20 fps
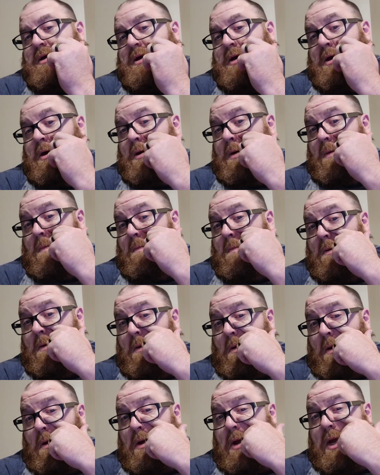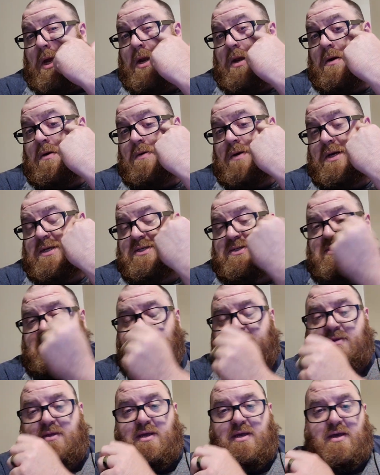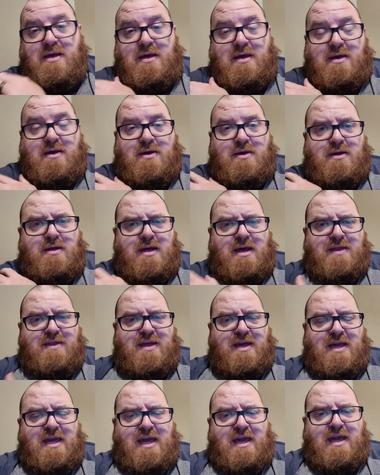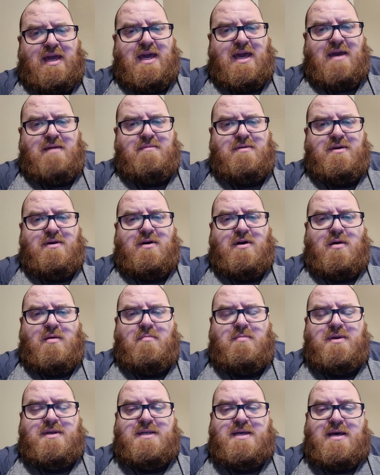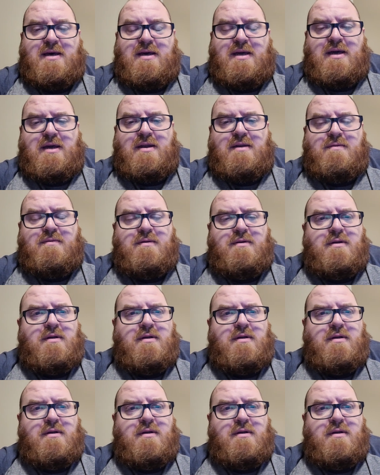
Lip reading: Um, you know, I, I think he came to our battalion